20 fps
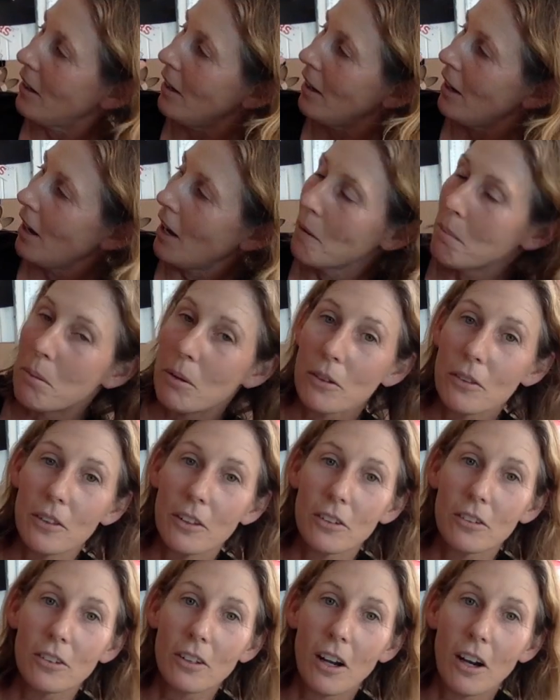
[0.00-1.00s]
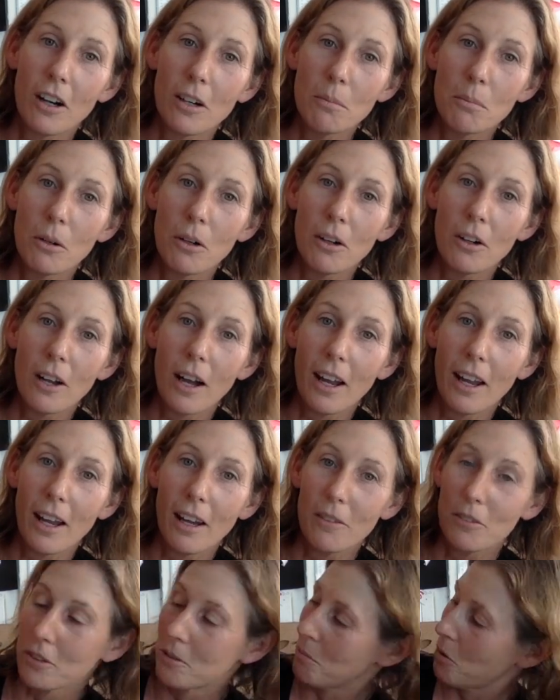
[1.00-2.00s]
I put this cardboard. I
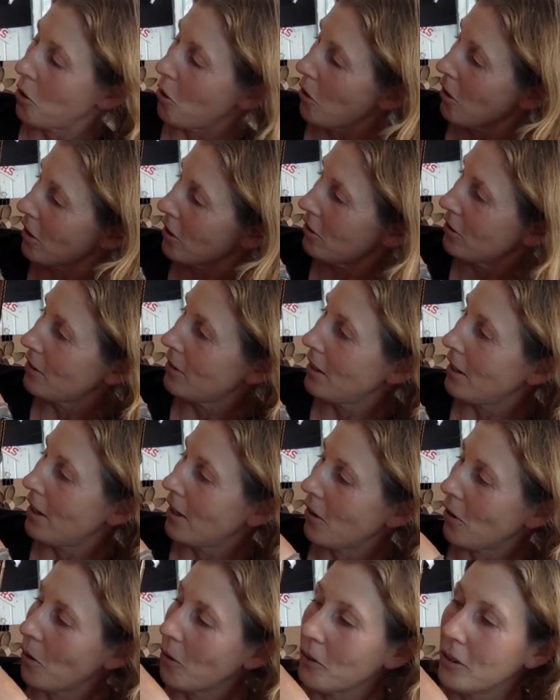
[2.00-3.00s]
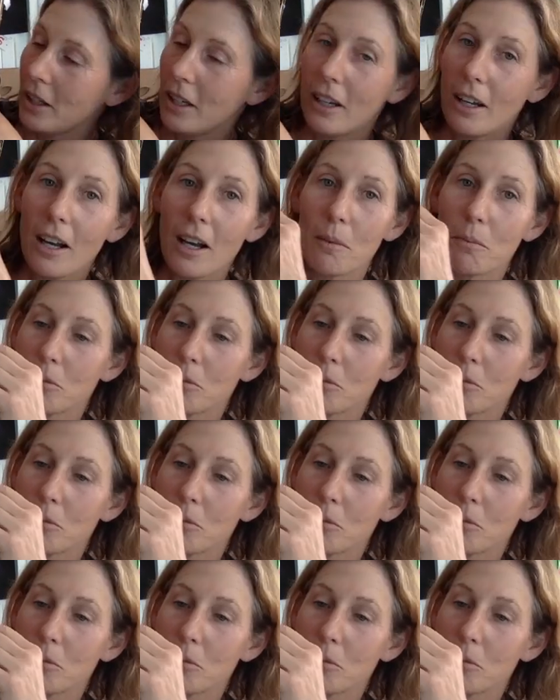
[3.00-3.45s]
have some corks in there holding it up.